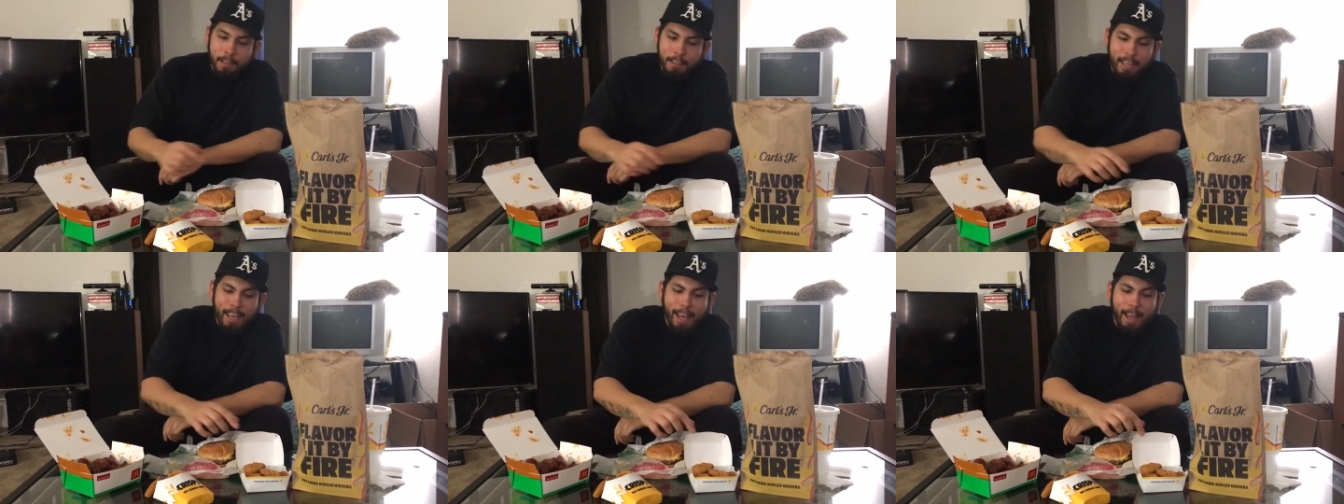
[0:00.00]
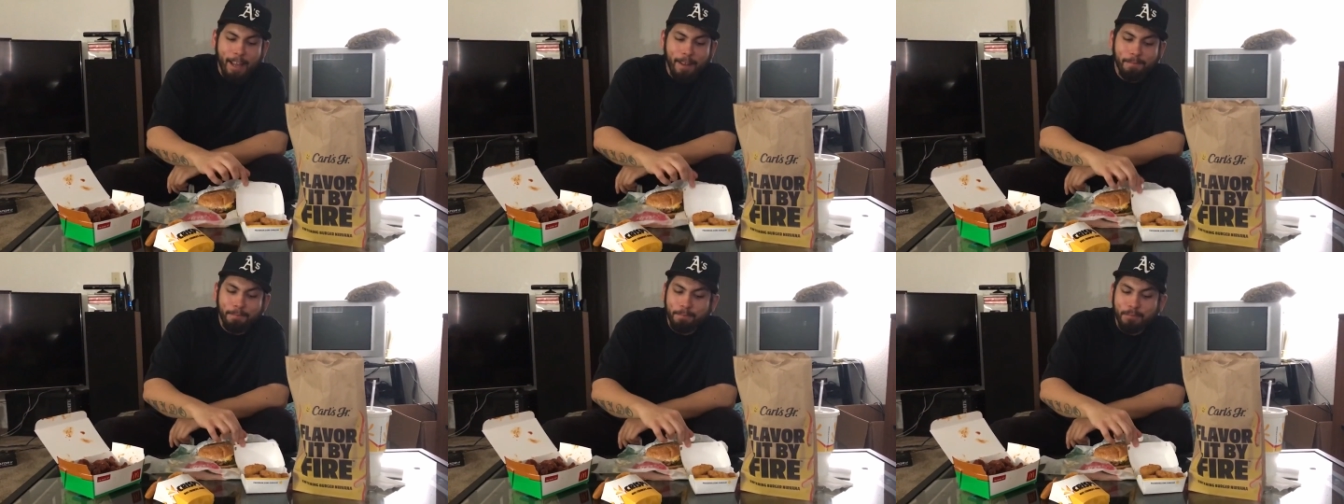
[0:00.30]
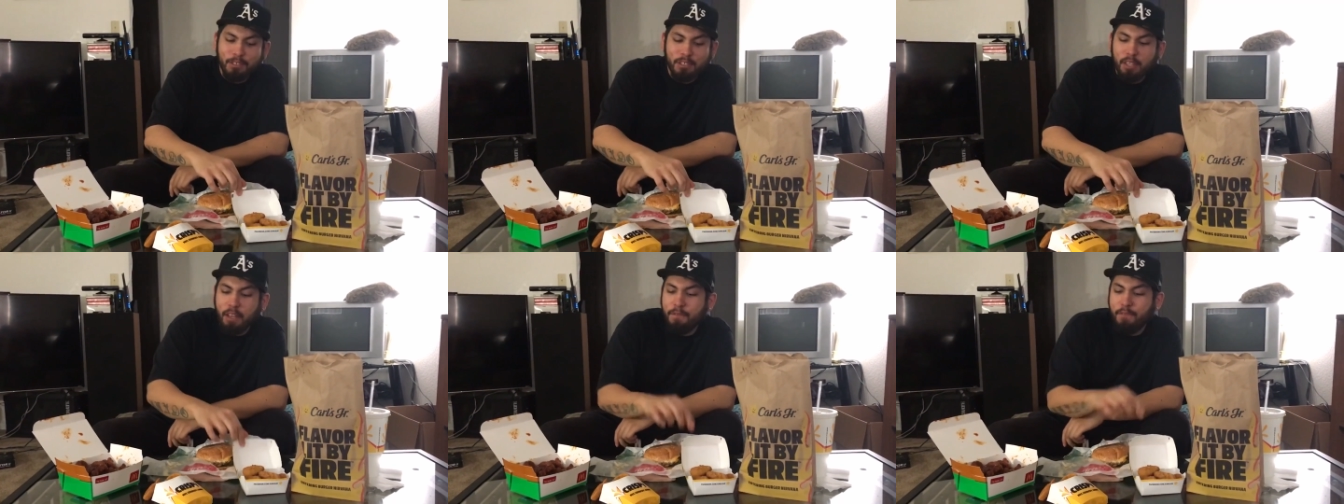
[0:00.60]
Yeah,
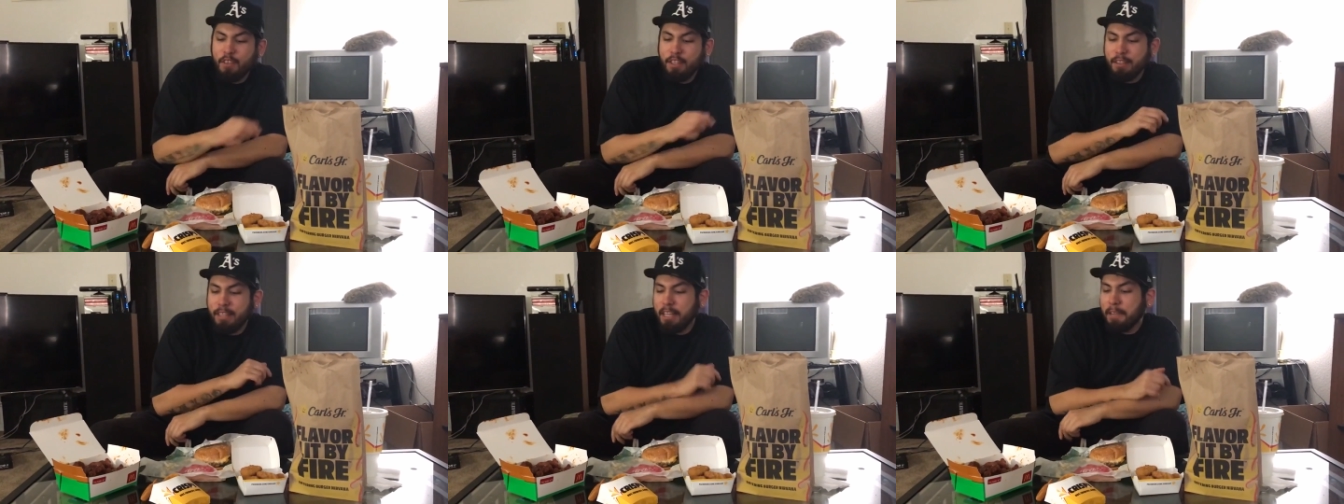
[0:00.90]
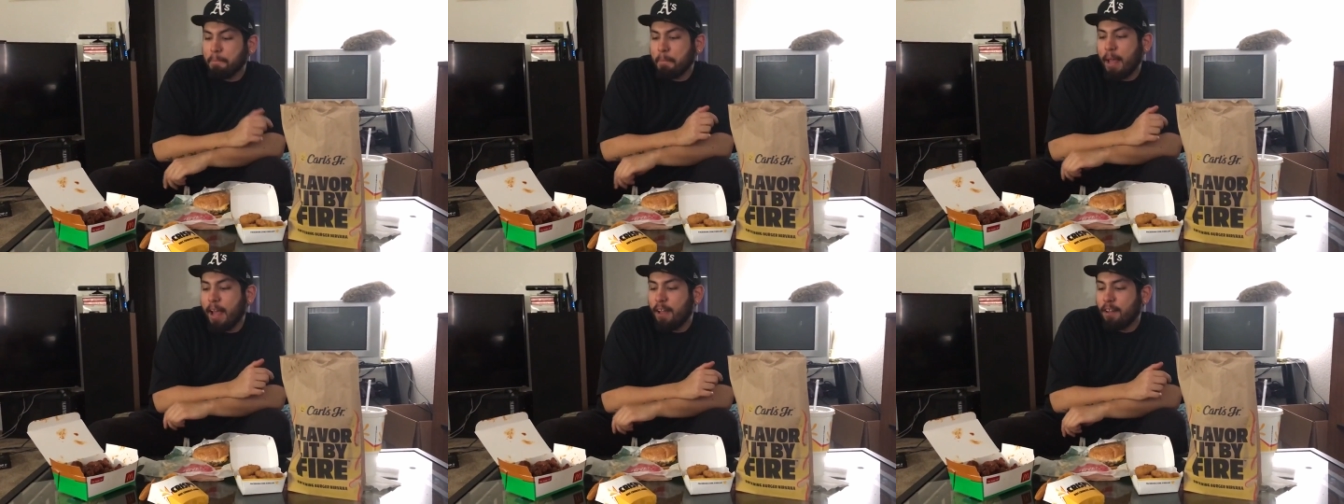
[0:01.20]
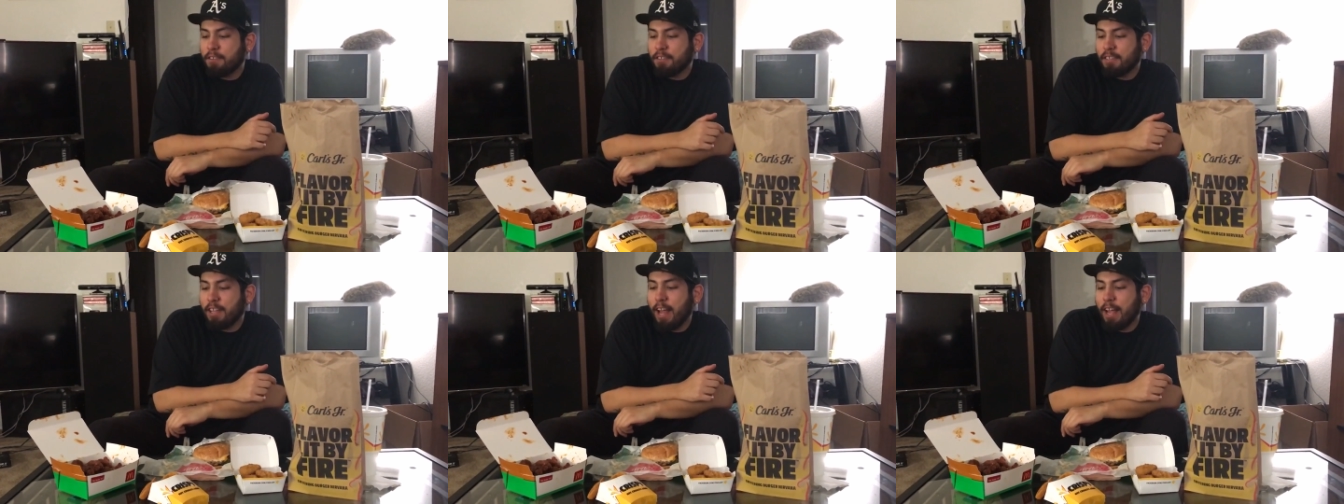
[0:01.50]
so if you think
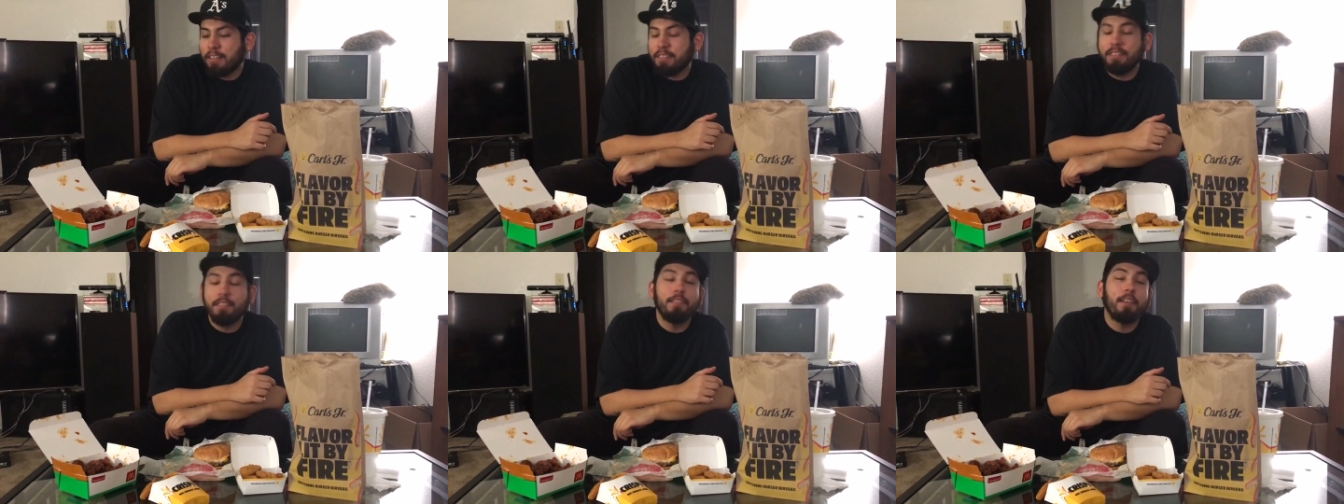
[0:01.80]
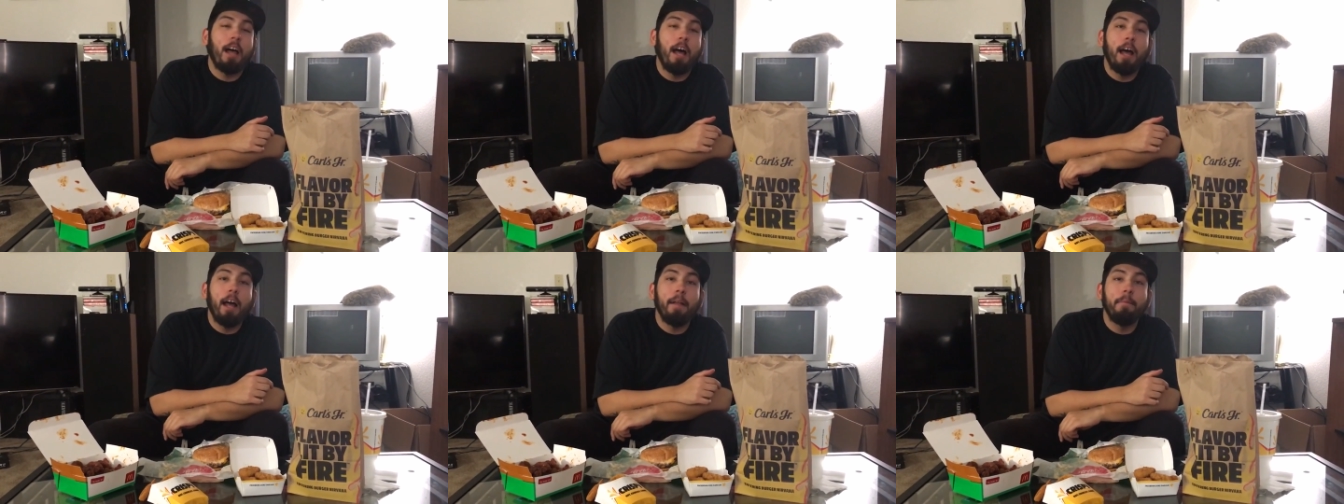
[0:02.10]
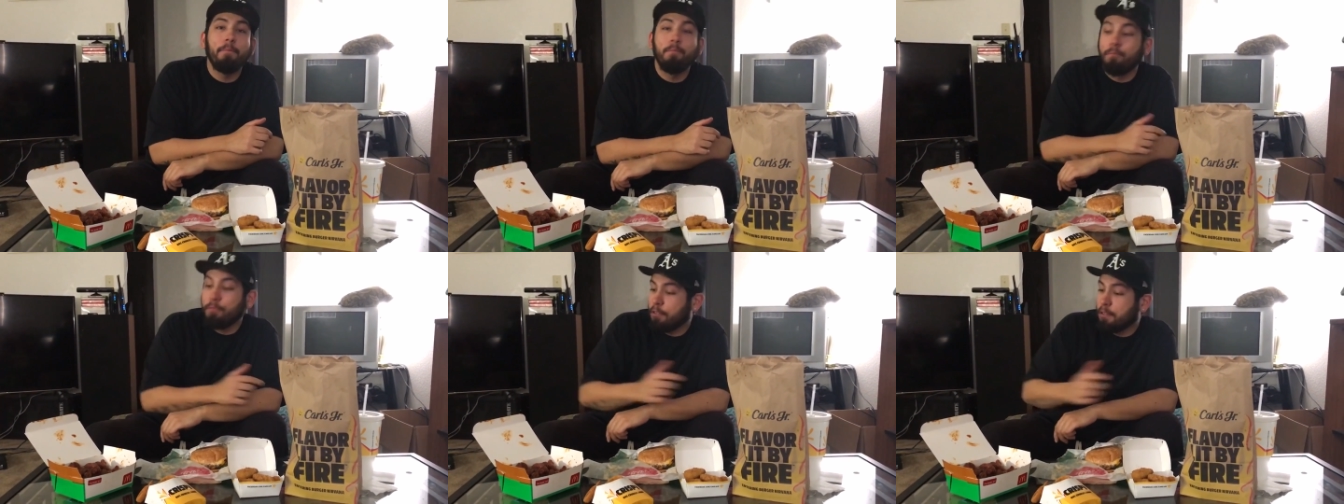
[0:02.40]
mild sauce is
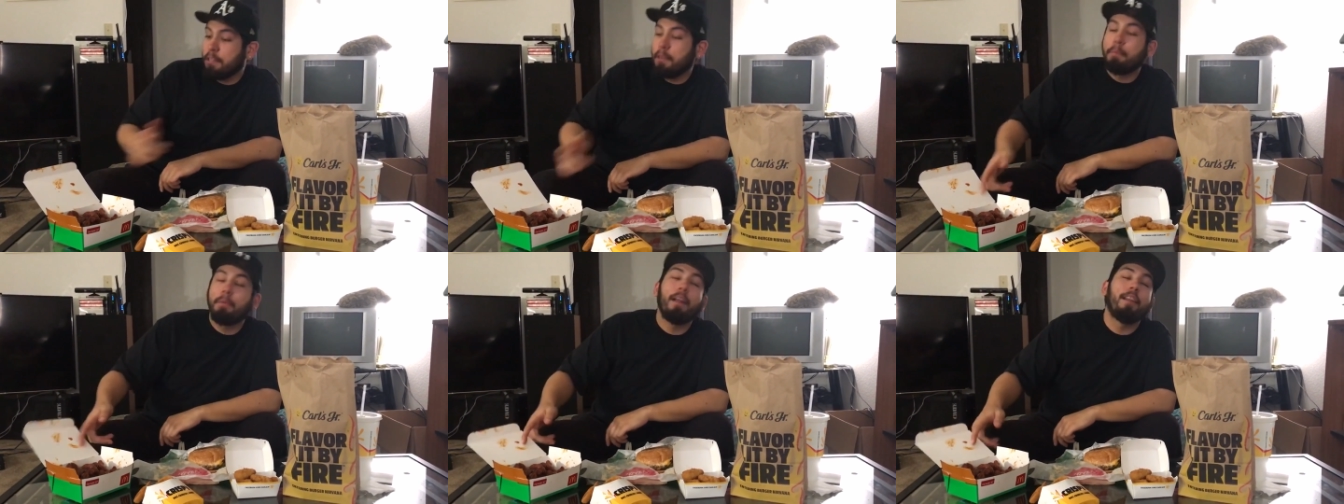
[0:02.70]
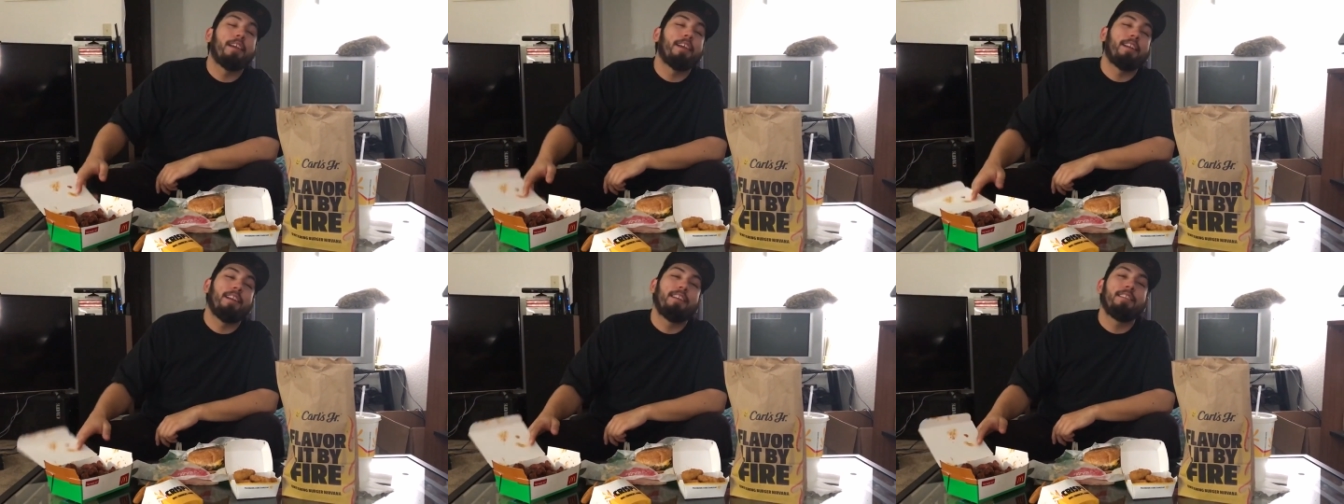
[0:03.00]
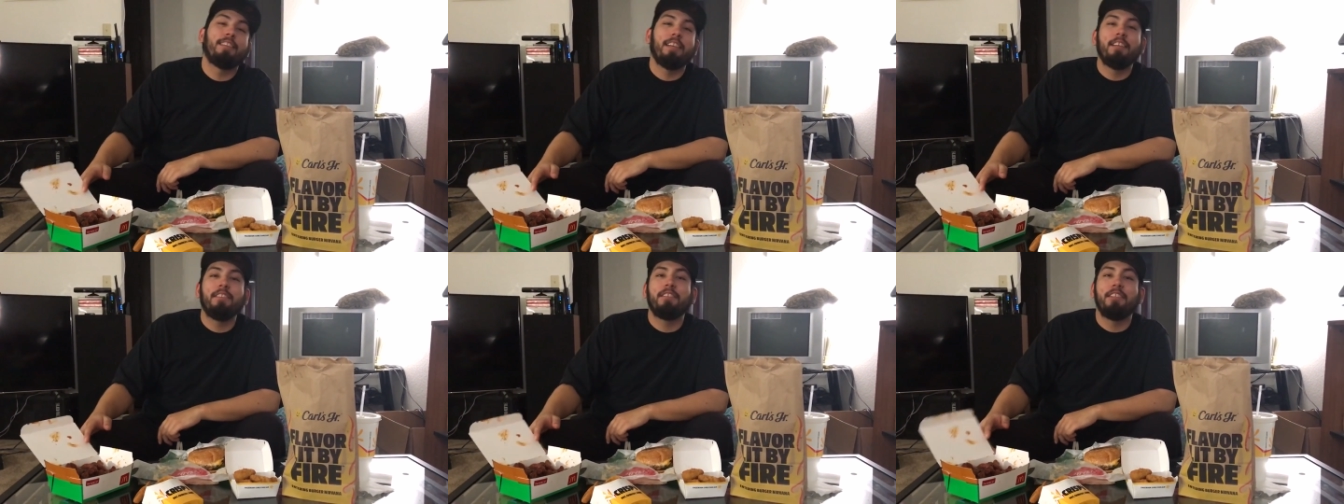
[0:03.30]
hot, you're probably gonna
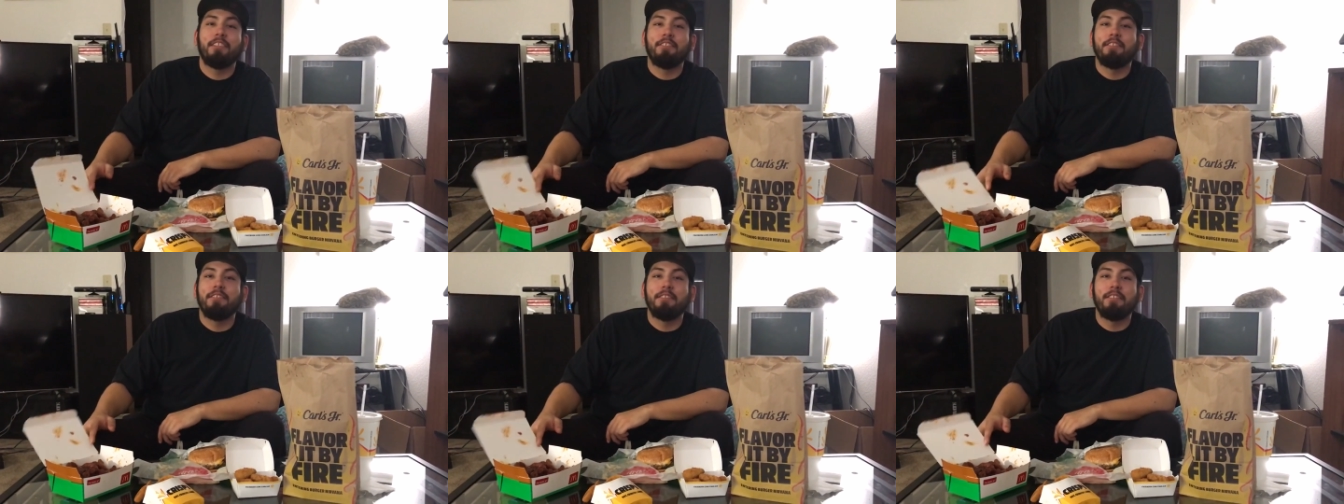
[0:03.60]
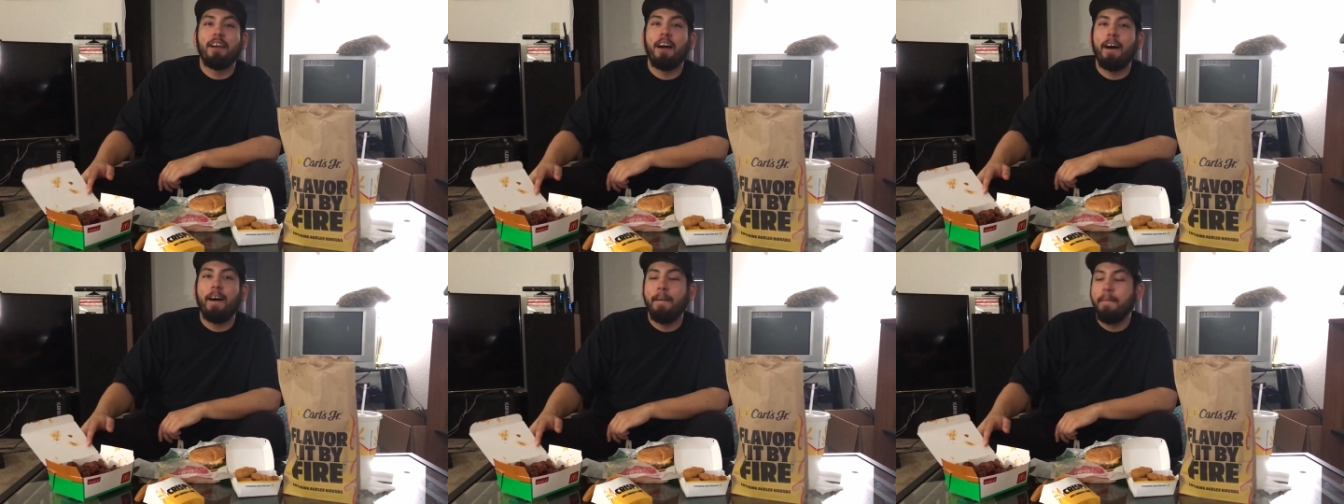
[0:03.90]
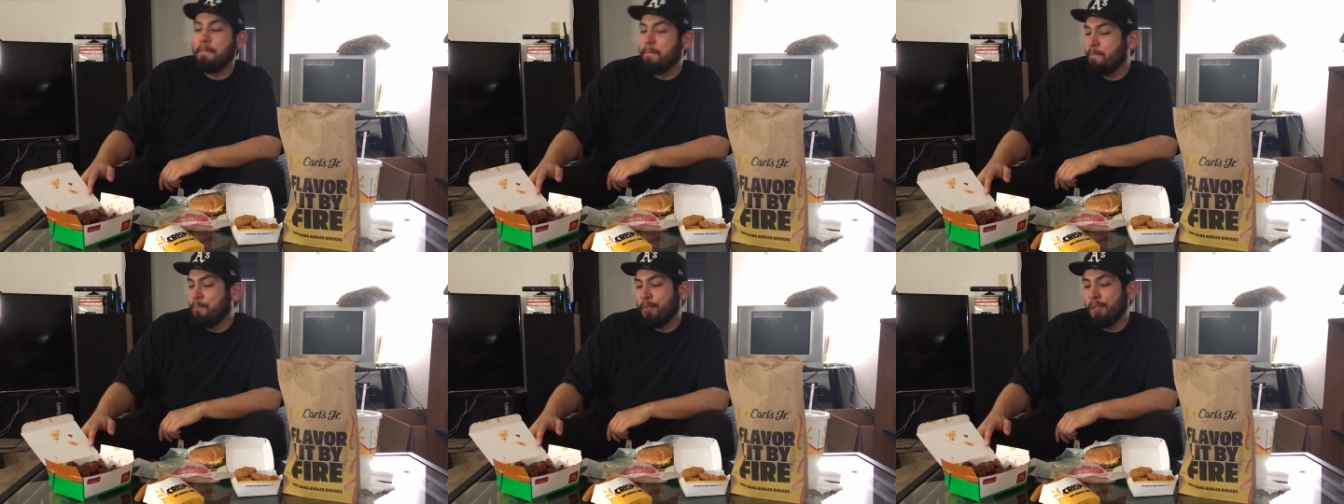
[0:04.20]
think this is hot,